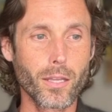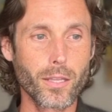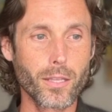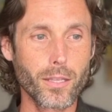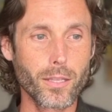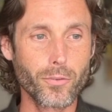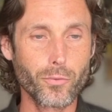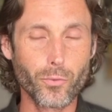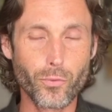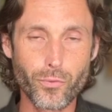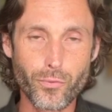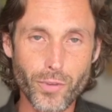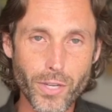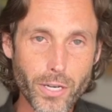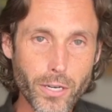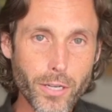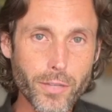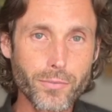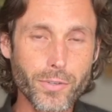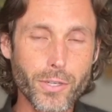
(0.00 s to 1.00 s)

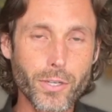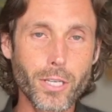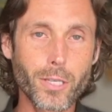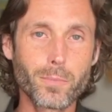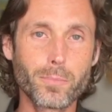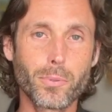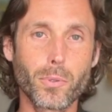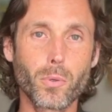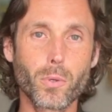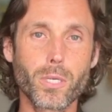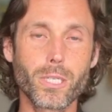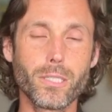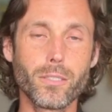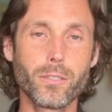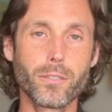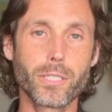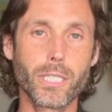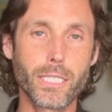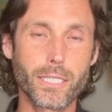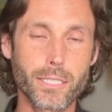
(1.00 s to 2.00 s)
Very, very
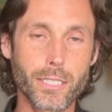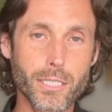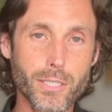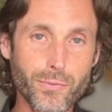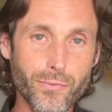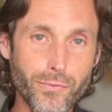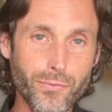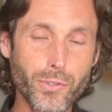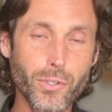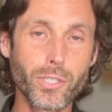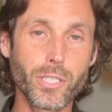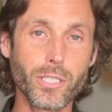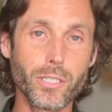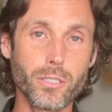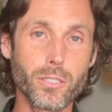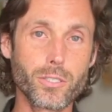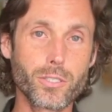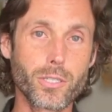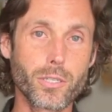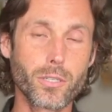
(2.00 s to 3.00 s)
important that this
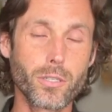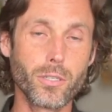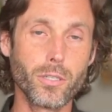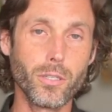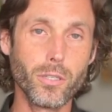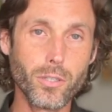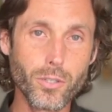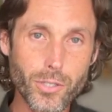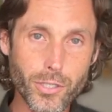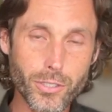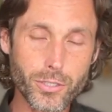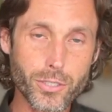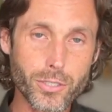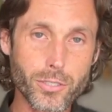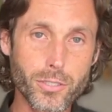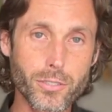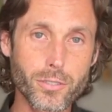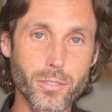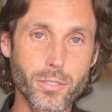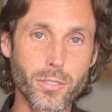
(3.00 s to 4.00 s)
footage
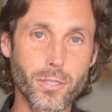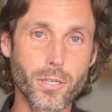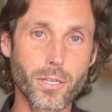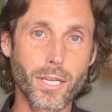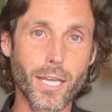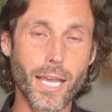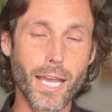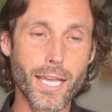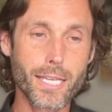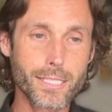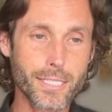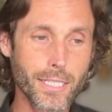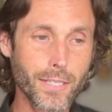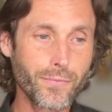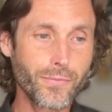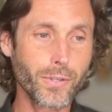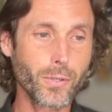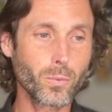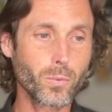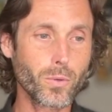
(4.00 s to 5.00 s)
looks as
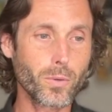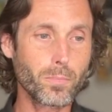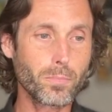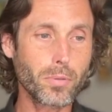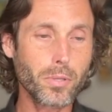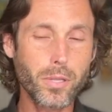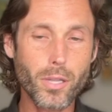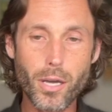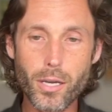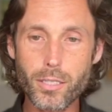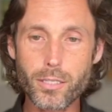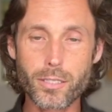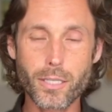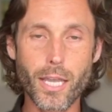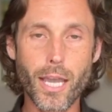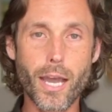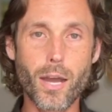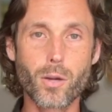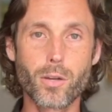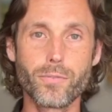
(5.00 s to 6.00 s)
if it were plucked
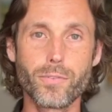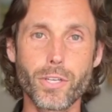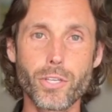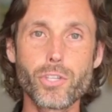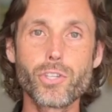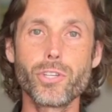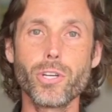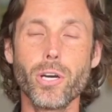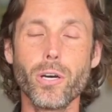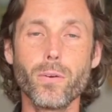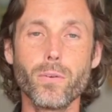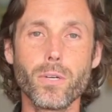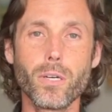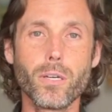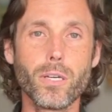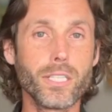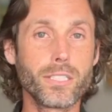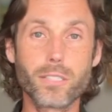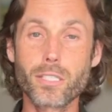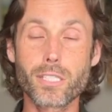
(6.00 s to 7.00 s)
out of a show.
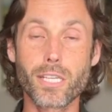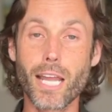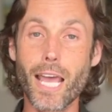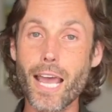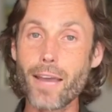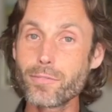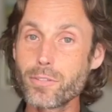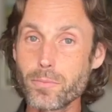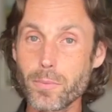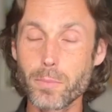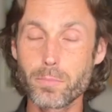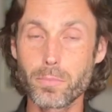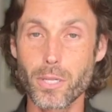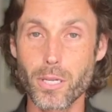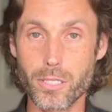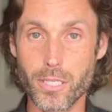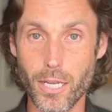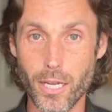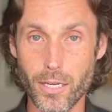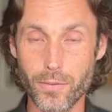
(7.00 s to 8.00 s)
It doesn't have to be
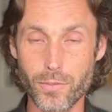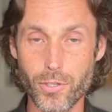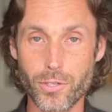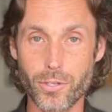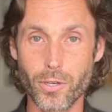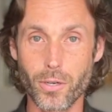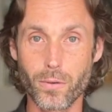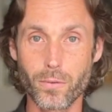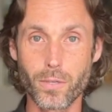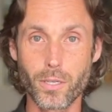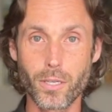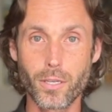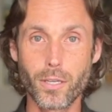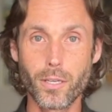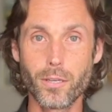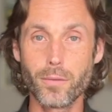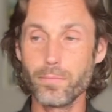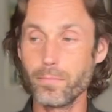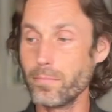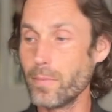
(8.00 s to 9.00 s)
plucked out of a show.
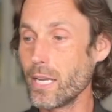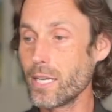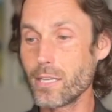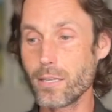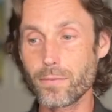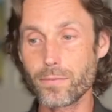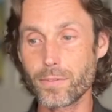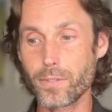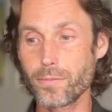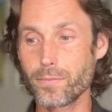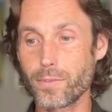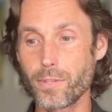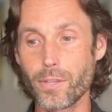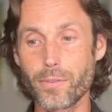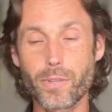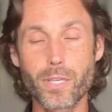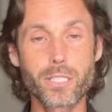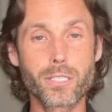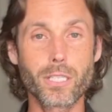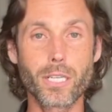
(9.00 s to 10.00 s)
Many of the
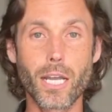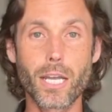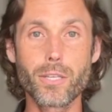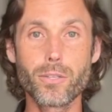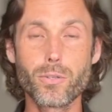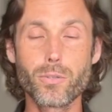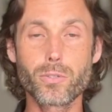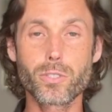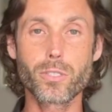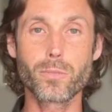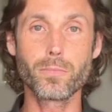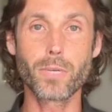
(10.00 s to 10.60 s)
things that I used in my